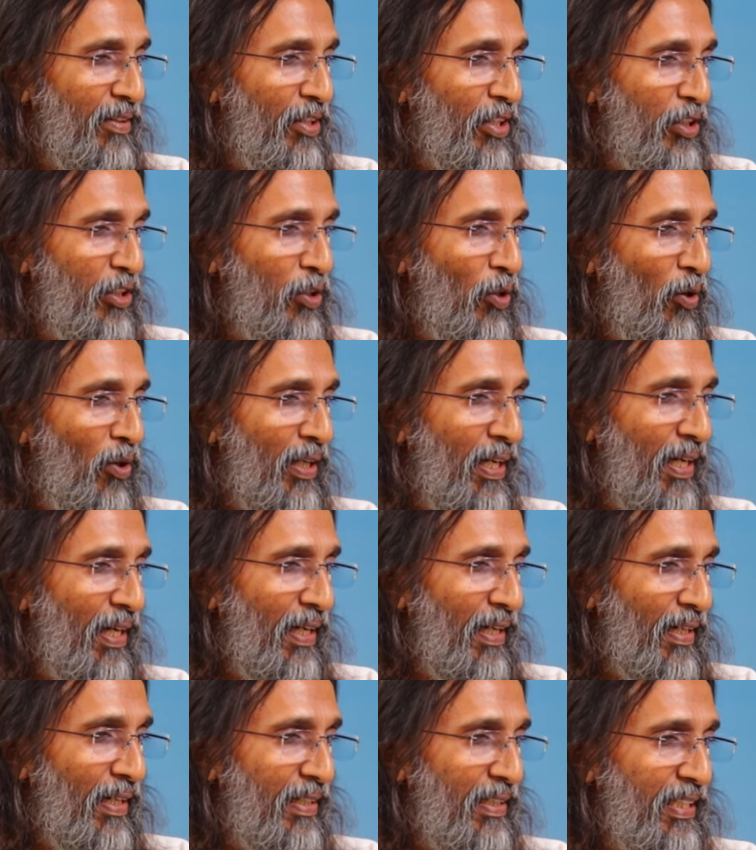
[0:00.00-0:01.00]
The
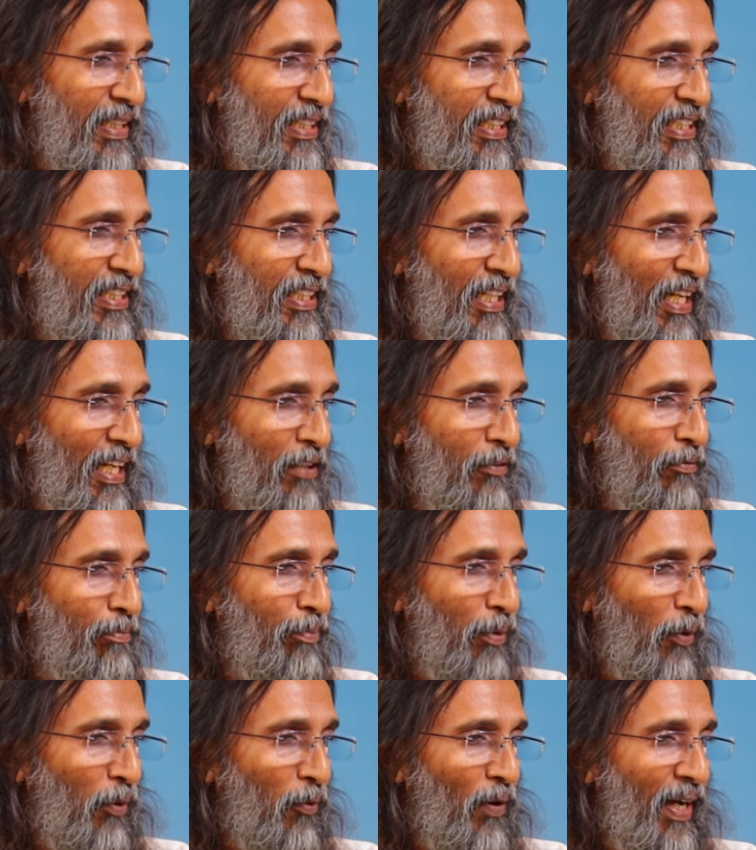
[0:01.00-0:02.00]
yoga
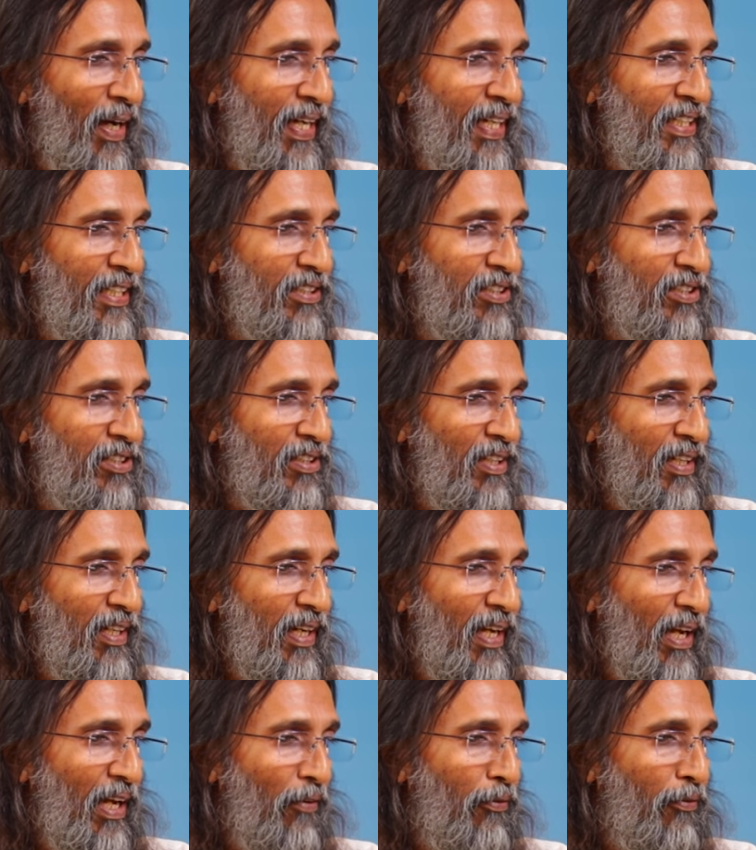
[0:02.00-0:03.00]
itself provides
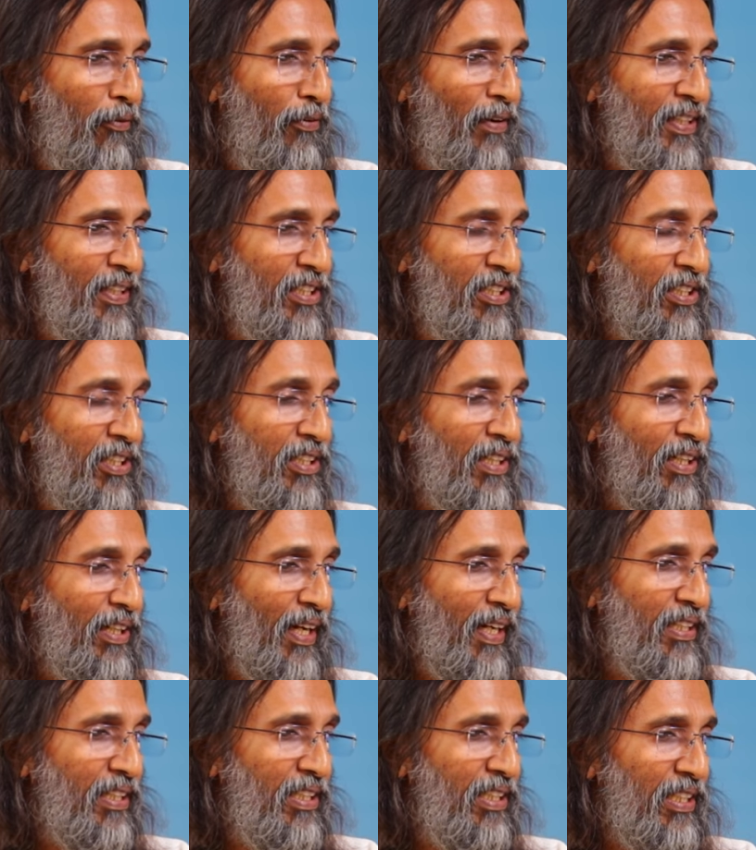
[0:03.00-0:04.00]
a first
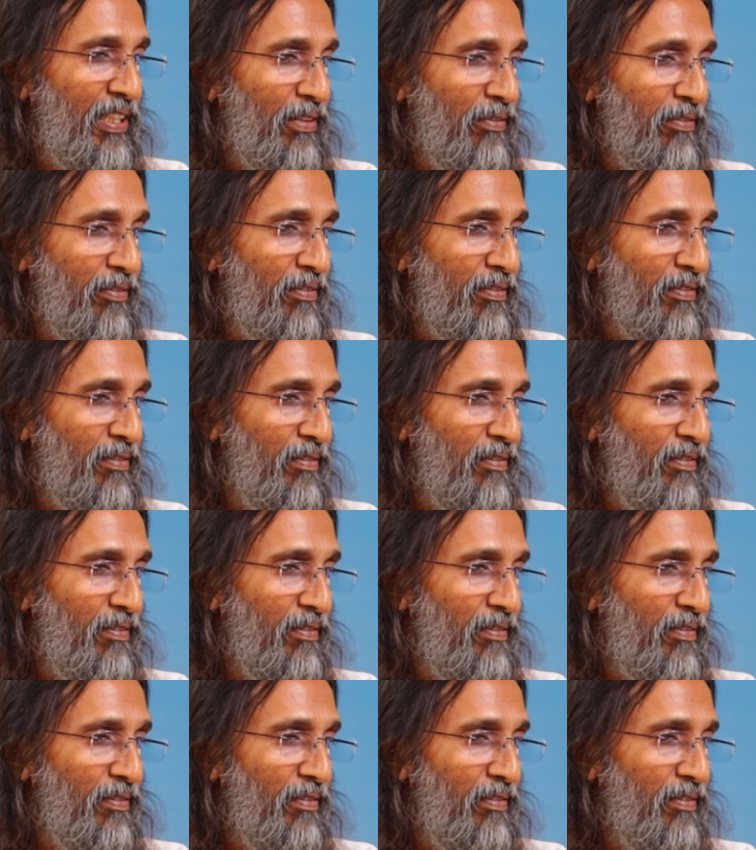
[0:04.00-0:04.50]
corrective